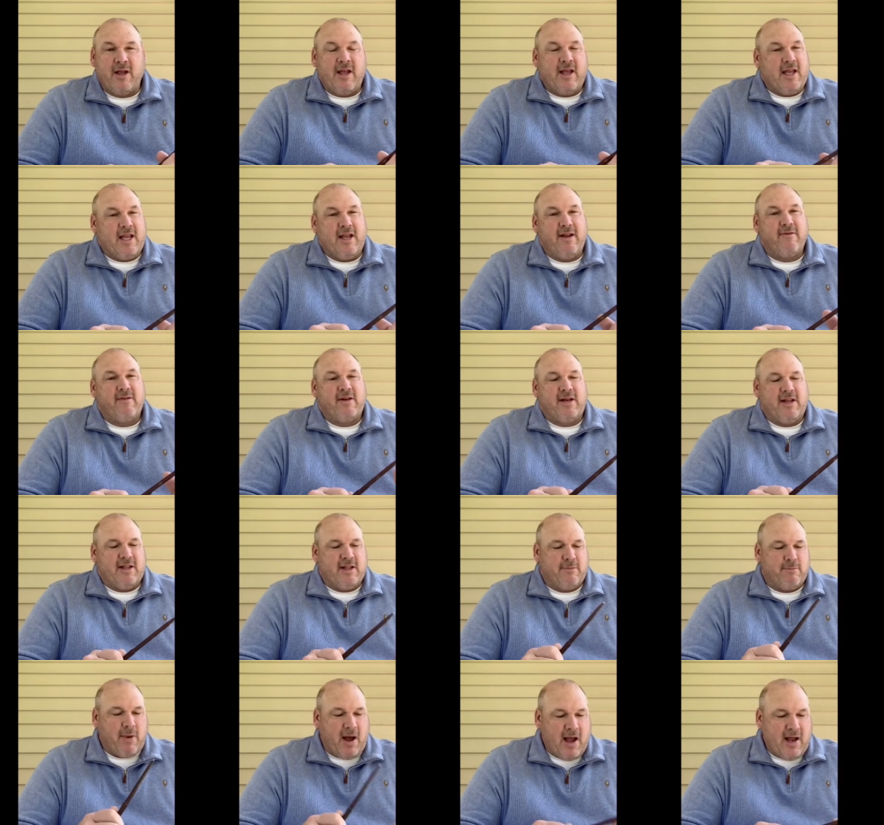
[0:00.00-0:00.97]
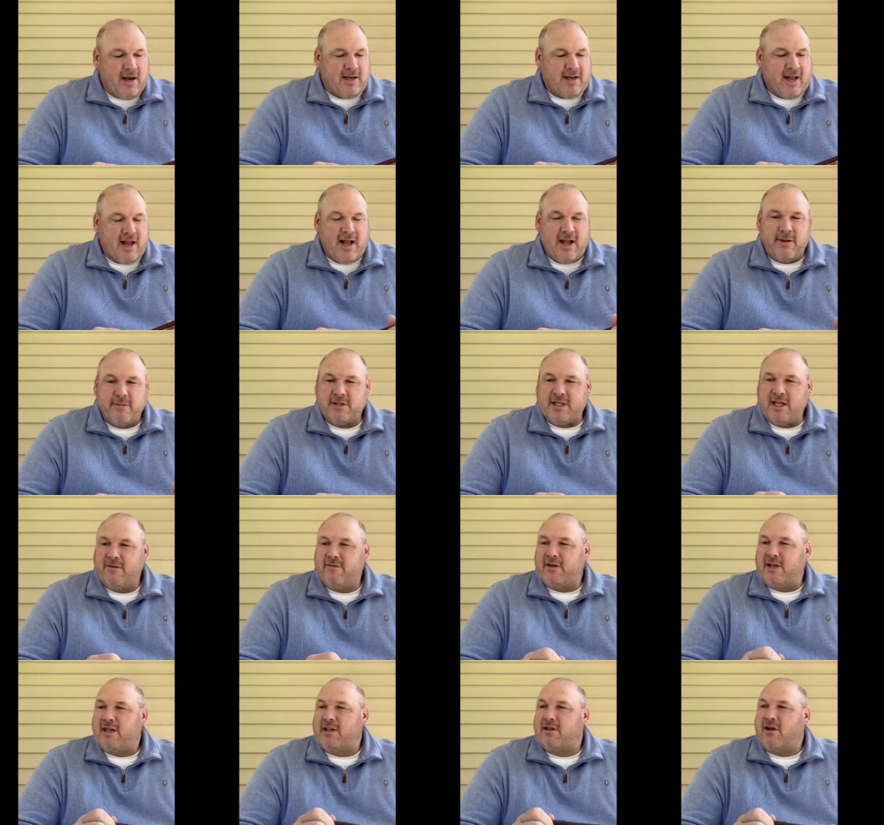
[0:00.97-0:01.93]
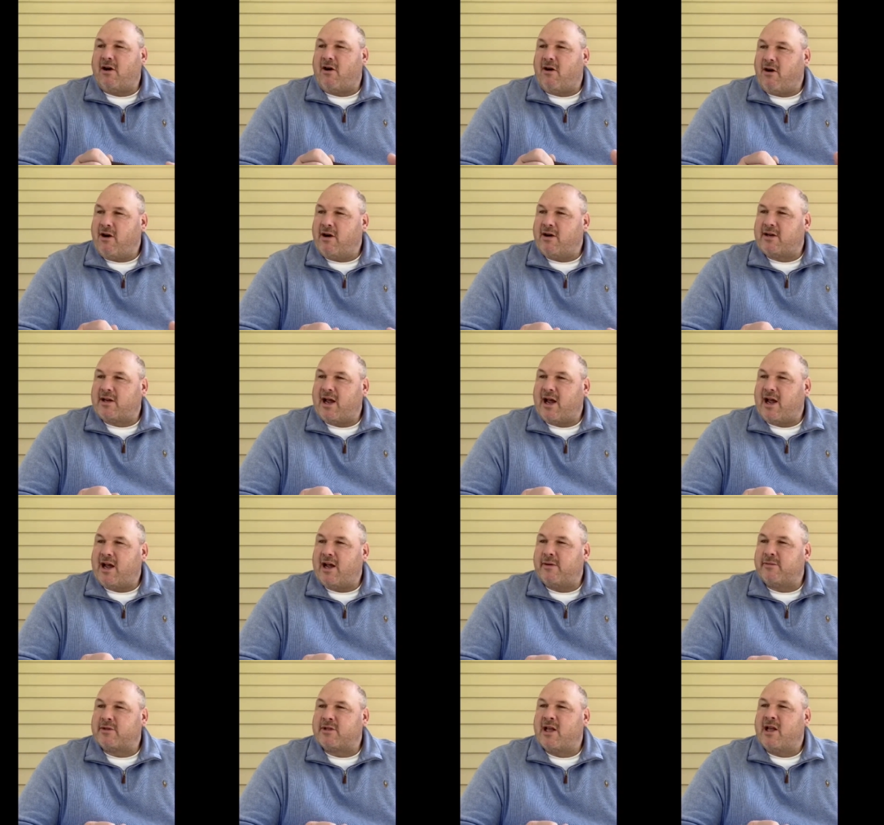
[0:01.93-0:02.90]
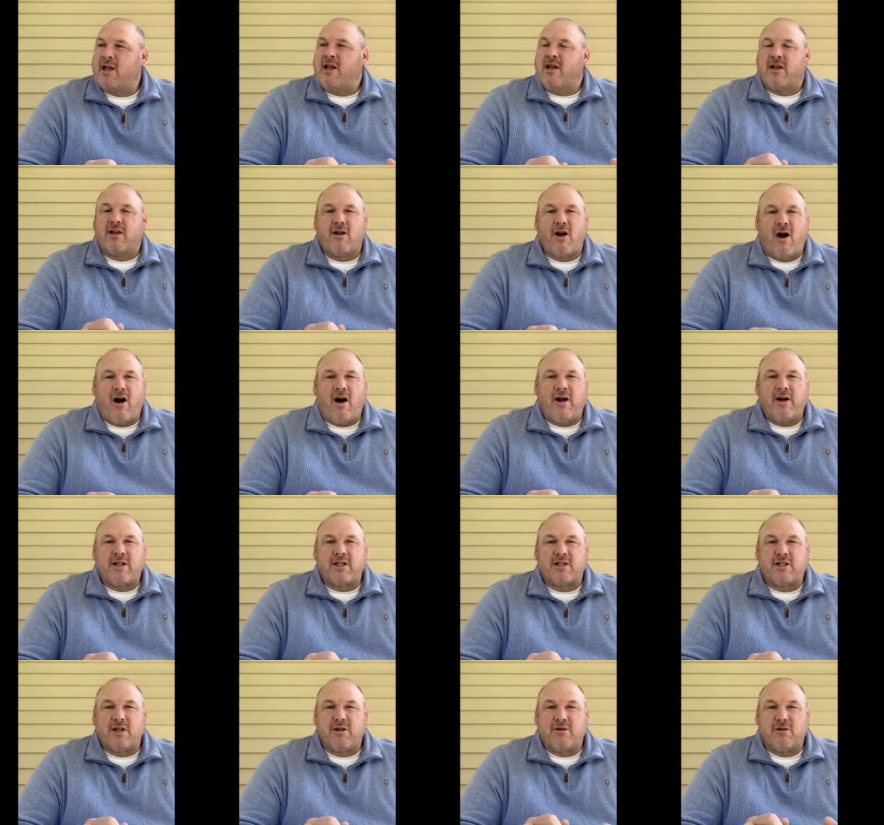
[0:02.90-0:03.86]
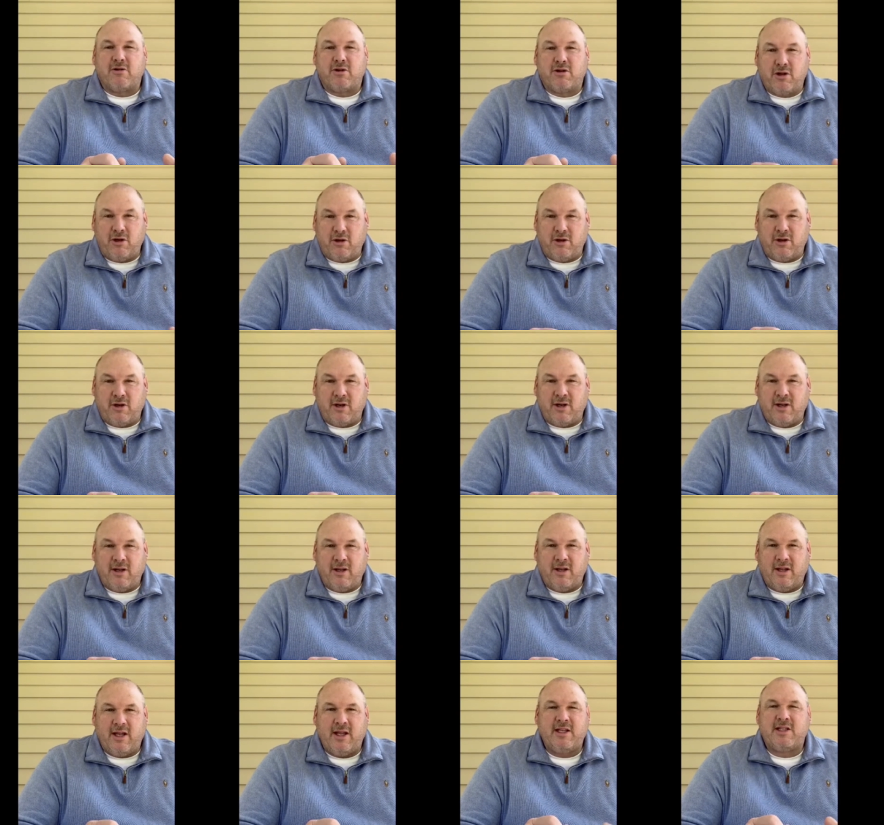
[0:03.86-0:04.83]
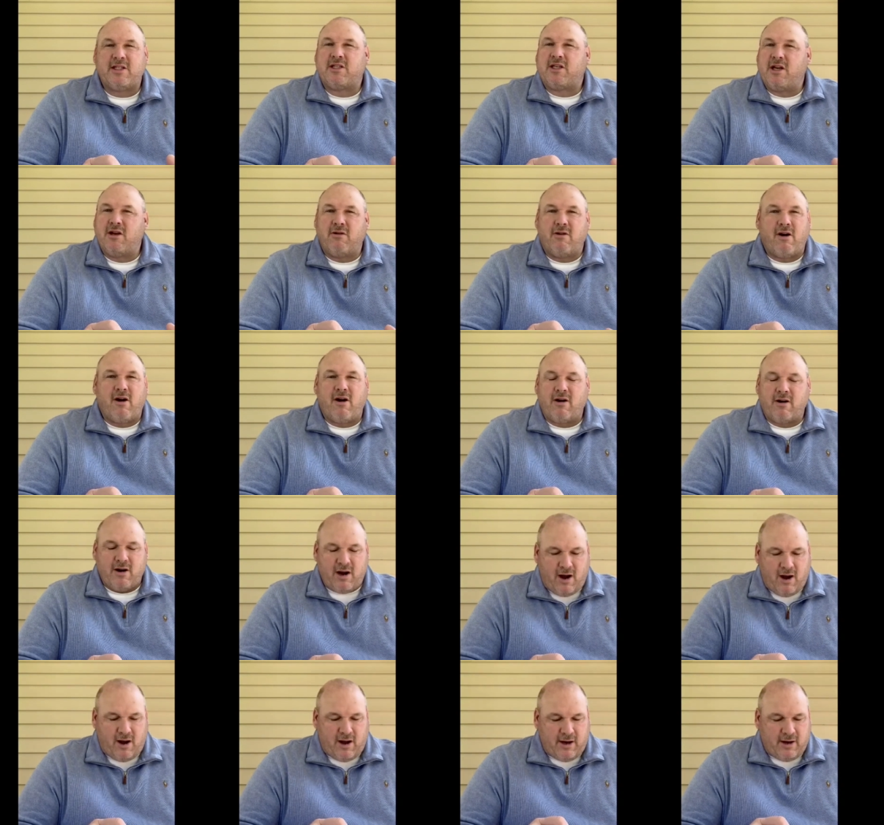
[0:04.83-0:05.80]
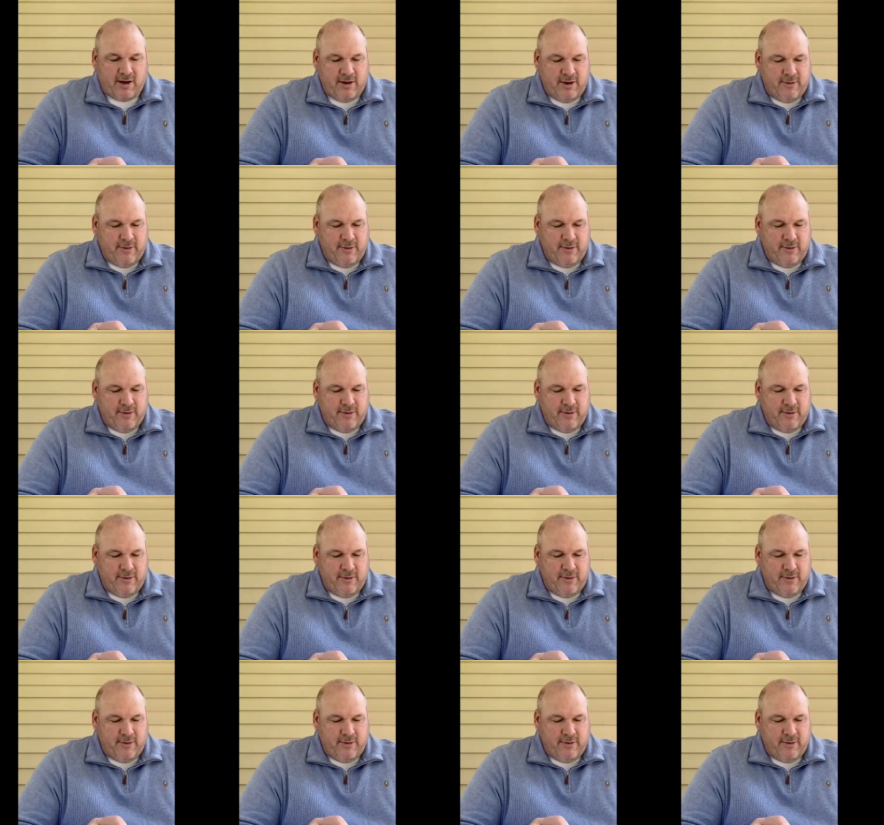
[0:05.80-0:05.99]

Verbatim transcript: Even in the bad times, even in the hard times, God is still good. He's still our God.